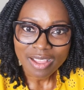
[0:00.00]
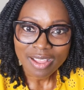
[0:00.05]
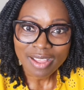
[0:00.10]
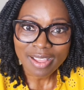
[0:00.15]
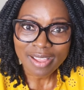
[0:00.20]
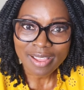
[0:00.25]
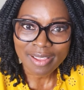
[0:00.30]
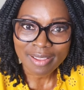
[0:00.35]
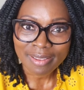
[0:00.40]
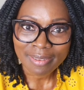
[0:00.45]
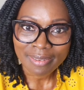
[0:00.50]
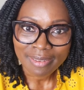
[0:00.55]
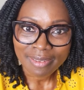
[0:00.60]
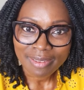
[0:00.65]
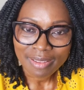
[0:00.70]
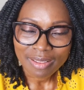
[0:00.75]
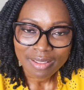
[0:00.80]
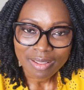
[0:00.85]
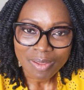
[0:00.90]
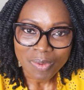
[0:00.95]
Hi,
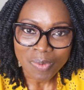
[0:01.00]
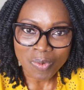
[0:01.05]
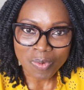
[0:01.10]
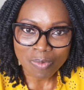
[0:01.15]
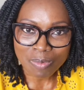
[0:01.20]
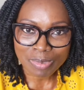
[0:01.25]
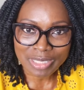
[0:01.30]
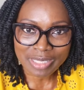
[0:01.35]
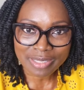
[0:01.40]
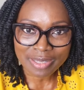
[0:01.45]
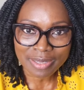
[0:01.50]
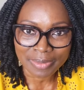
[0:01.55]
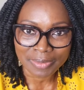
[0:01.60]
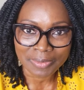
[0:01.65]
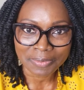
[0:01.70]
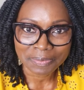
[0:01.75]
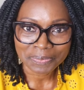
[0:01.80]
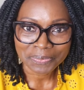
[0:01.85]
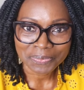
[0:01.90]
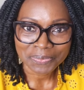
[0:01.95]
Uncle
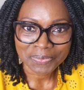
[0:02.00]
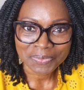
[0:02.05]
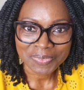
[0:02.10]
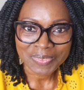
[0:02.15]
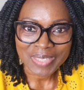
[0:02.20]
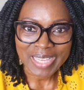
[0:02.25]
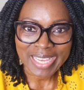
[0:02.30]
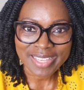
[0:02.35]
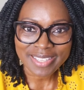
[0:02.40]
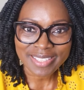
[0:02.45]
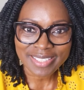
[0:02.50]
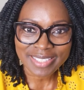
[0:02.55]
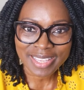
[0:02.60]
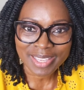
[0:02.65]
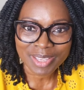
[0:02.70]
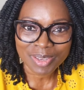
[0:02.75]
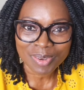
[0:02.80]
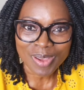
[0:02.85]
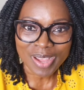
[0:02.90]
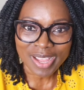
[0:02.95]
Basil. I
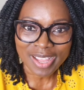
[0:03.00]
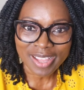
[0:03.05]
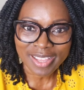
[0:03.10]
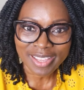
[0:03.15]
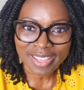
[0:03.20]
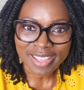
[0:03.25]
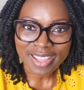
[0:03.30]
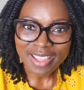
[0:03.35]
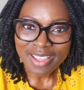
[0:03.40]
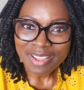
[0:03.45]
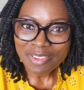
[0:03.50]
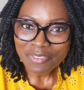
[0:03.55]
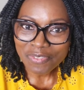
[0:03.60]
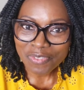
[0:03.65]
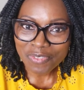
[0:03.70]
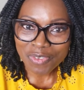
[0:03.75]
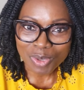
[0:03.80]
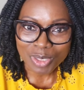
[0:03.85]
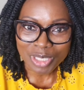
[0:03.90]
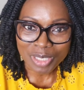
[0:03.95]
see you. Hi.
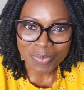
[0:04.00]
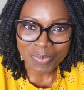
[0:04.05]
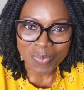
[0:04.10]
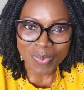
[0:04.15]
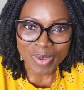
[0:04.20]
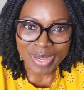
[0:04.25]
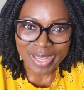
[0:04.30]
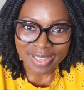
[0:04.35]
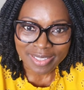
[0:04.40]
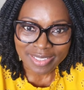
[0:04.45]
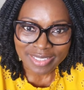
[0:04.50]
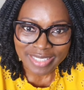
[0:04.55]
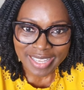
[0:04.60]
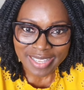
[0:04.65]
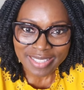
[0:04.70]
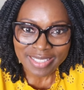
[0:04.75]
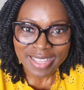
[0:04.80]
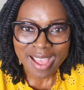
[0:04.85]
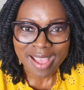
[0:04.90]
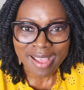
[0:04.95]
Food and
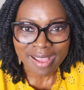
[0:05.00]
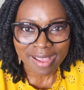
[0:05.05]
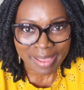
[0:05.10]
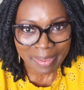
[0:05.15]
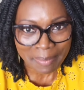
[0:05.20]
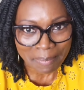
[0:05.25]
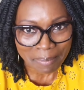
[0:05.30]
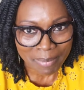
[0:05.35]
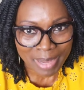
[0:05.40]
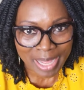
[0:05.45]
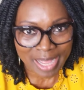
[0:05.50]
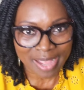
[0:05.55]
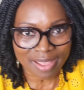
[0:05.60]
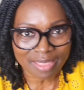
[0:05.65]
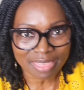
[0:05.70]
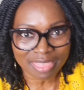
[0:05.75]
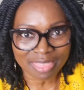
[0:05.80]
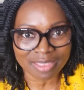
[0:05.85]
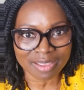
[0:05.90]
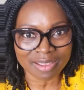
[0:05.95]
wellness. Hi,
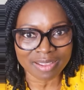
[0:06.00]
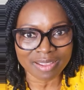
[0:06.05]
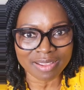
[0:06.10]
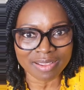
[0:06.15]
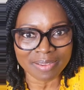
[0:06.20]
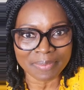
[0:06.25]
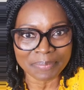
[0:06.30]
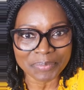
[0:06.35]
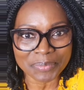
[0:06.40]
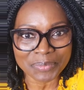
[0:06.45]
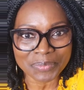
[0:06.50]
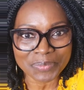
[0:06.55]
Martha.